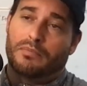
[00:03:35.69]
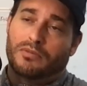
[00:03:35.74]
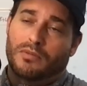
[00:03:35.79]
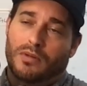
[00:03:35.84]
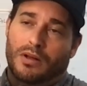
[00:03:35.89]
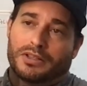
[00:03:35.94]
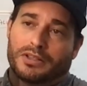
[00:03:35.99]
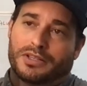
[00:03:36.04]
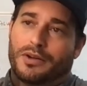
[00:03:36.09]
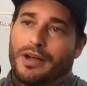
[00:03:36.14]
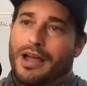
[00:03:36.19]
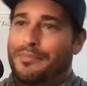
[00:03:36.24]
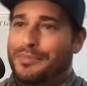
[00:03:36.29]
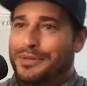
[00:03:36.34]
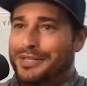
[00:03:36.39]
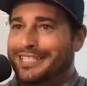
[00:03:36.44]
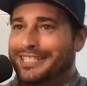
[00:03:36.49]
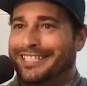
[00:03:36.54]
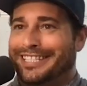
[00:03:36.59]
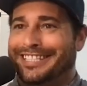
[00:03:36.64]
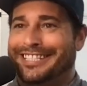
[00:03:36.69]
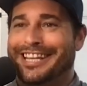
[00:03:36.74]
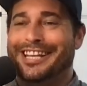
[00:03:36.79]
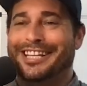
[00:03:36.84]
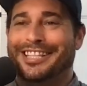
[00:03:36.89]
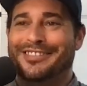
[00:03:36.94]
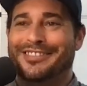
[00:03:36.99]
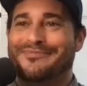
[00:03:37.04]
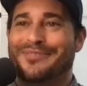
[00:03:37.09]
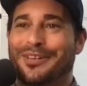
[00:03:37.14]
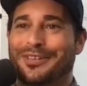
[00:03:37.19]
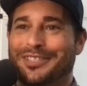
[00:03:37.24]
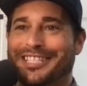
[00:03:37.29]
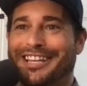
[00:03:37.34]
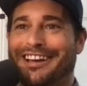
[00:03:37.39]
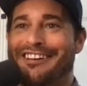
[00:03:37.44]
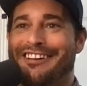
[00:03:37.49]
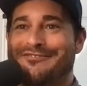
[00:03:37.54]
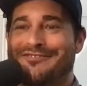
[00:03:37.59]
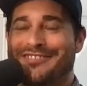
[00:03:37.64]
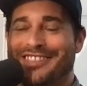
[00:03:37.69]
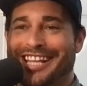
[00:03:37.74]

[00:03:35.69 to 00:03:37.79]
also happens to take the most time.